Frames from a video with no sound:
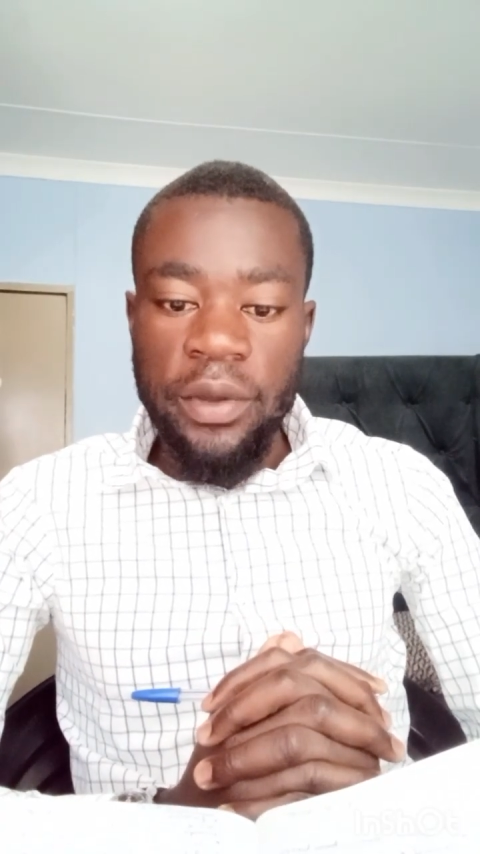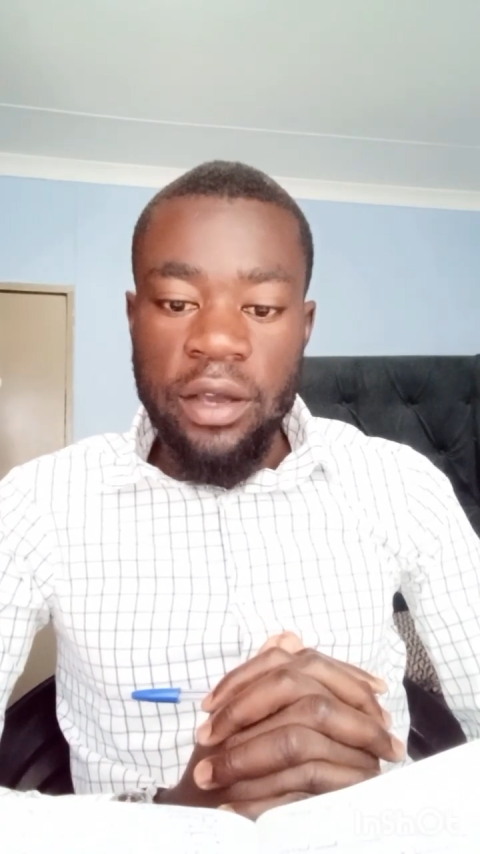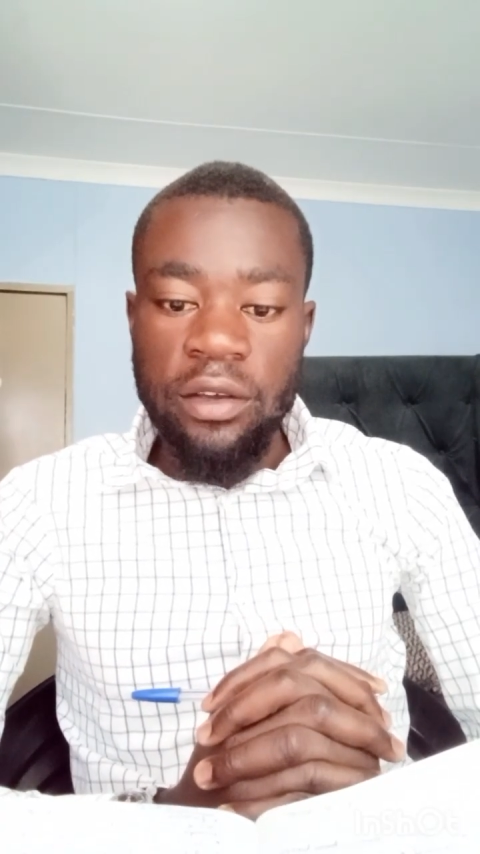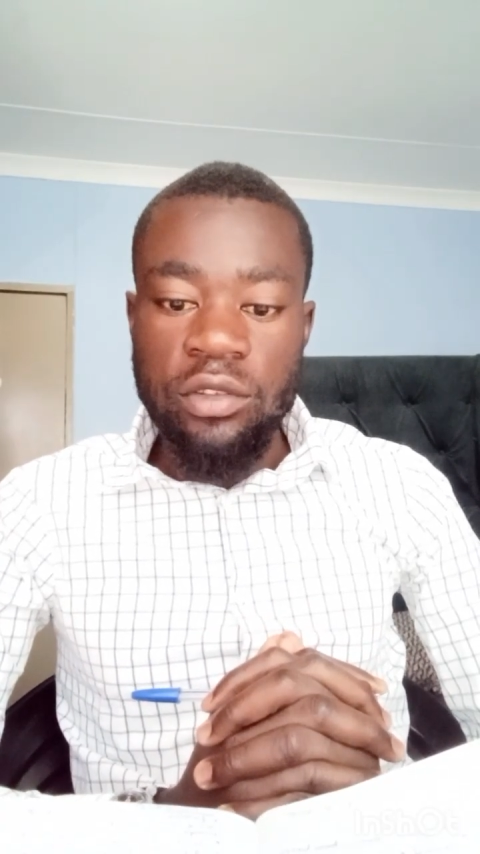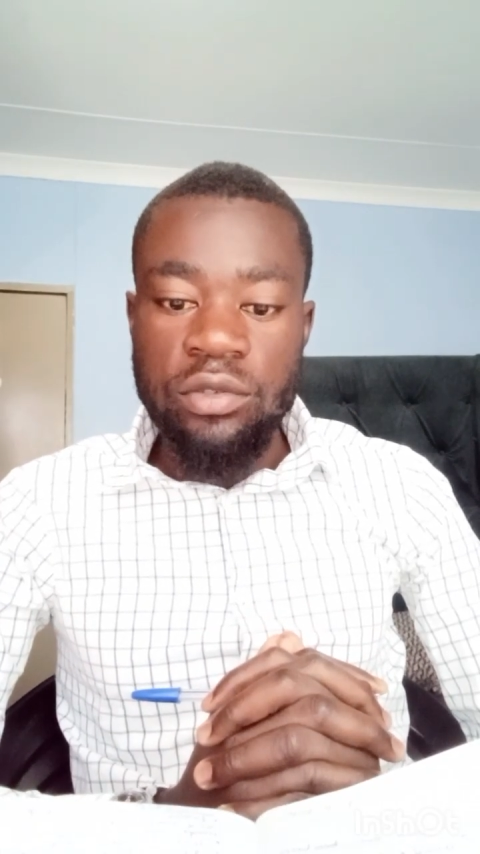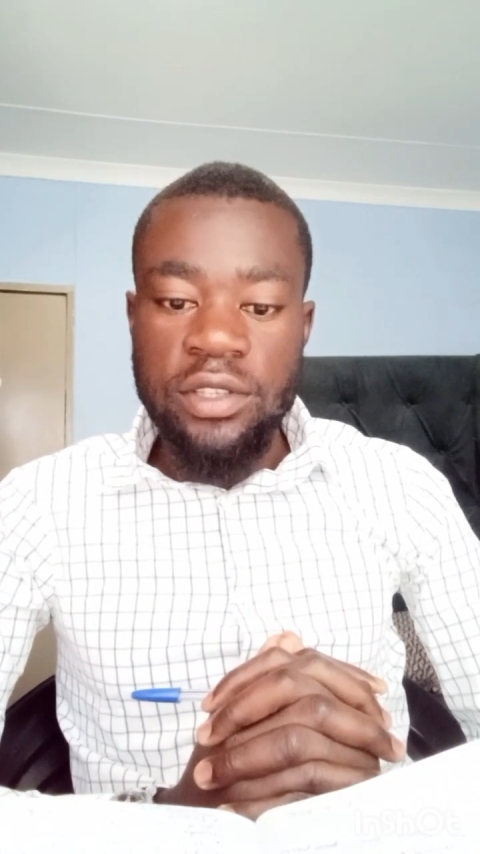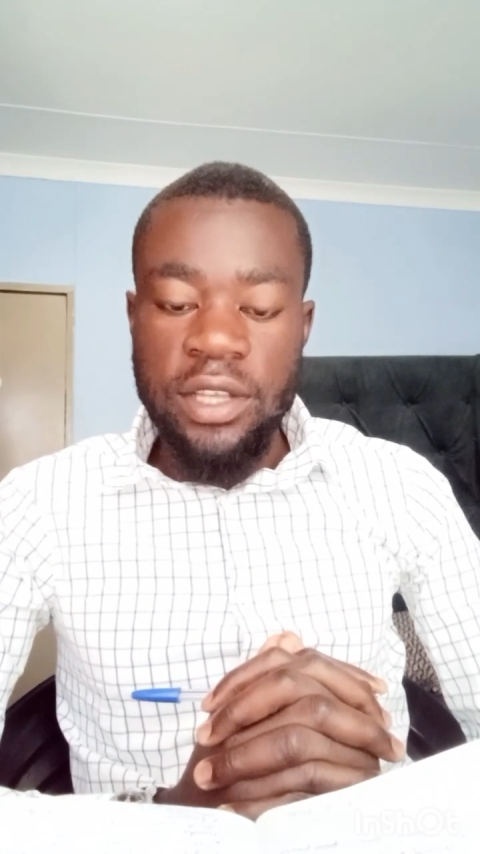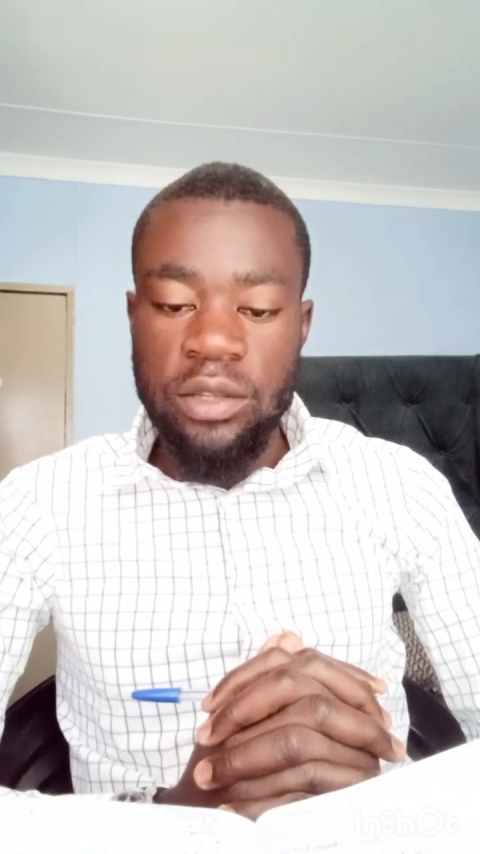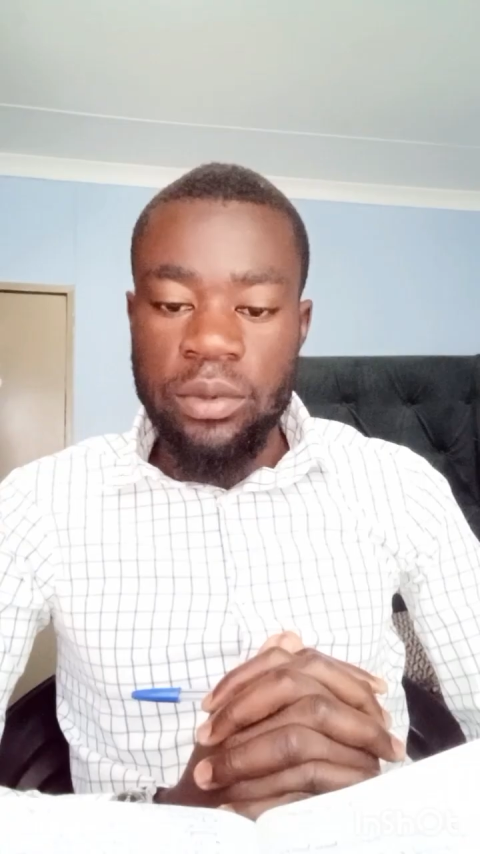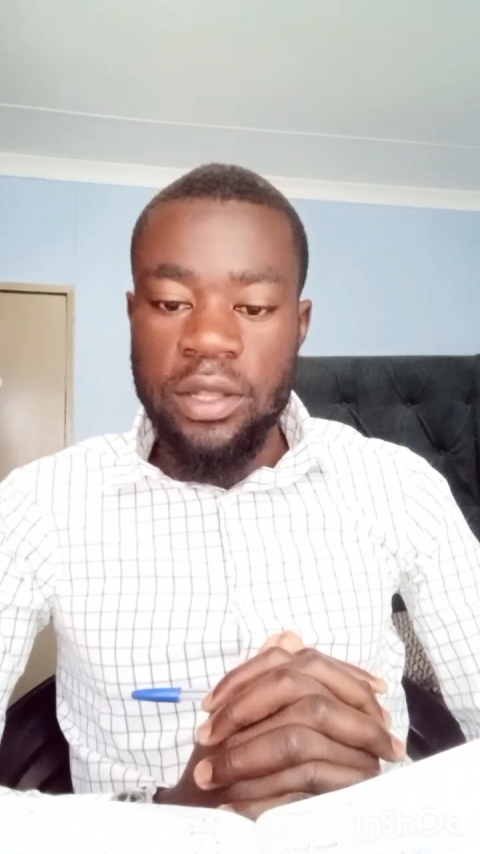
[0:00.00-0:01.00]
are going to
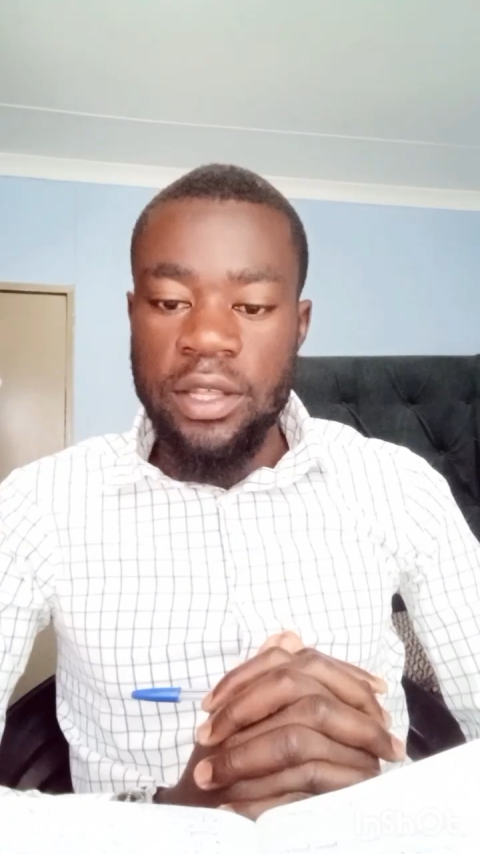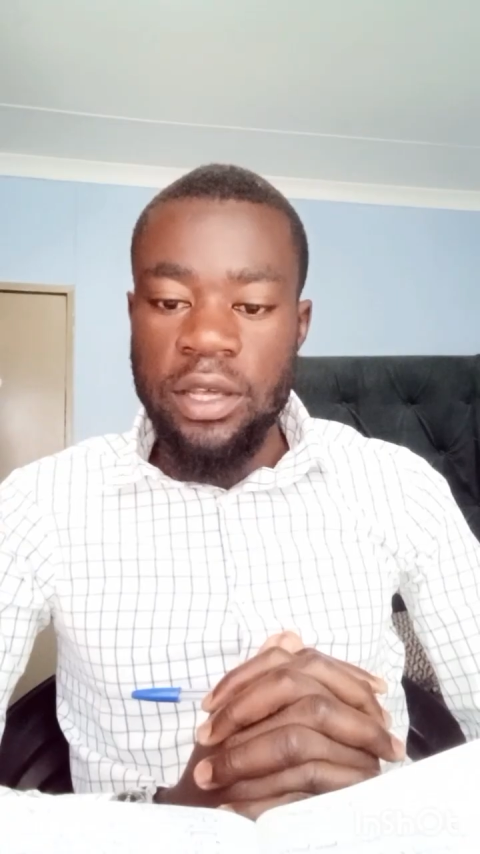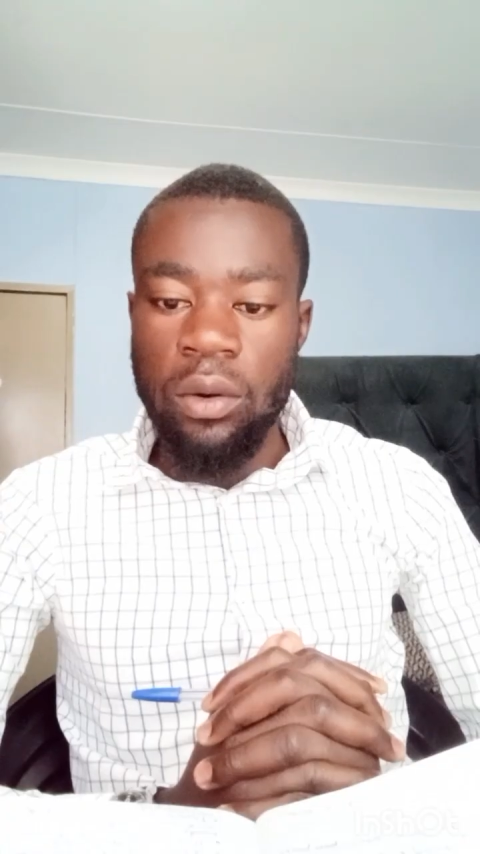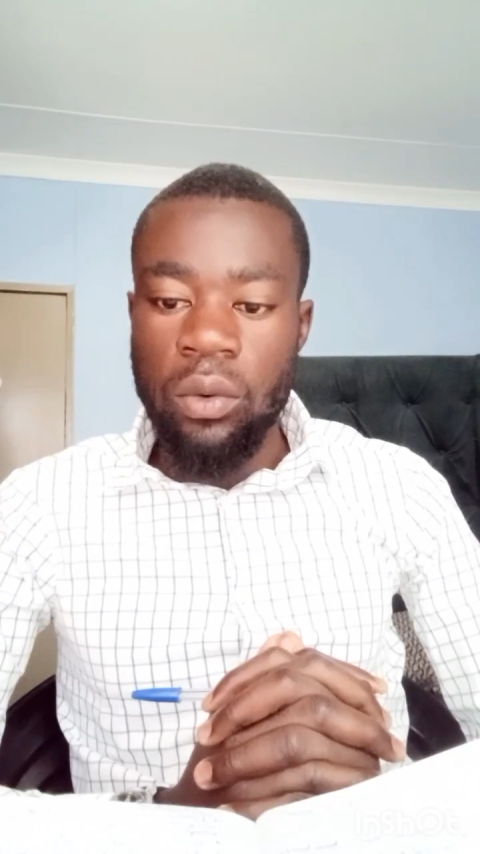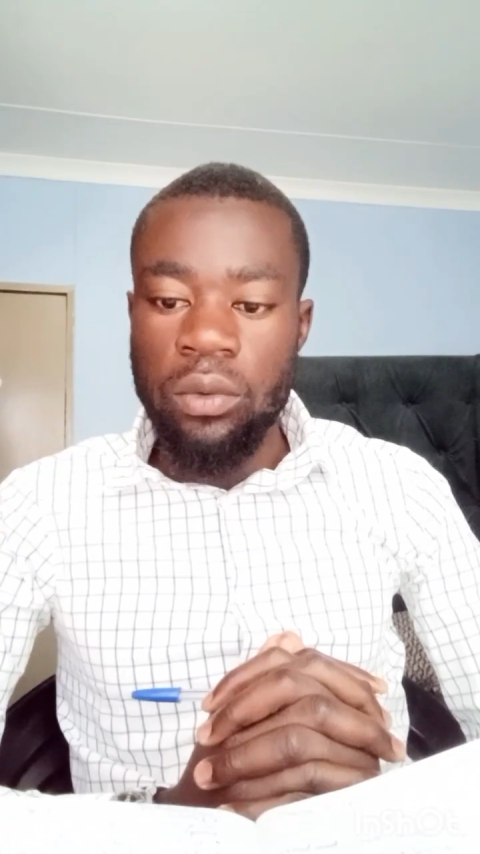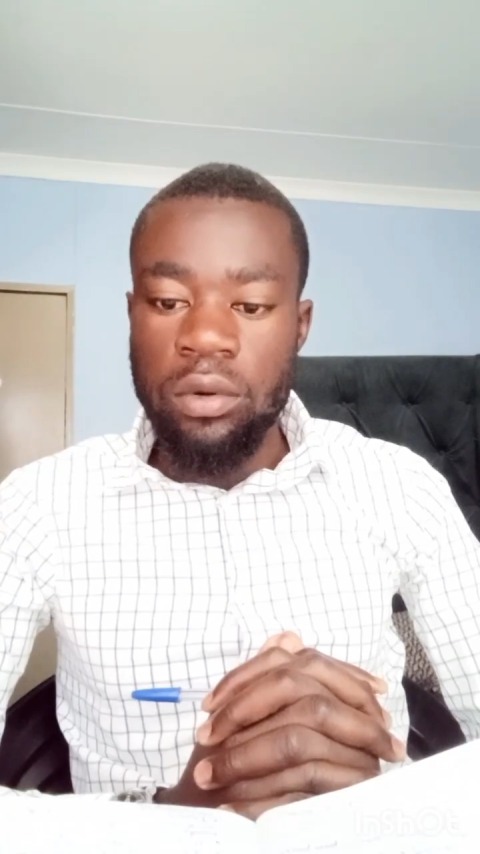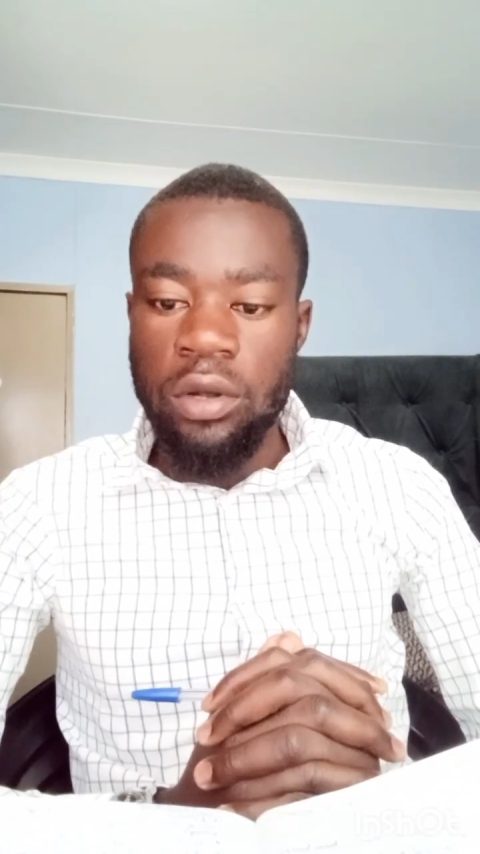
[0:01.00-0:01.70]
start with the role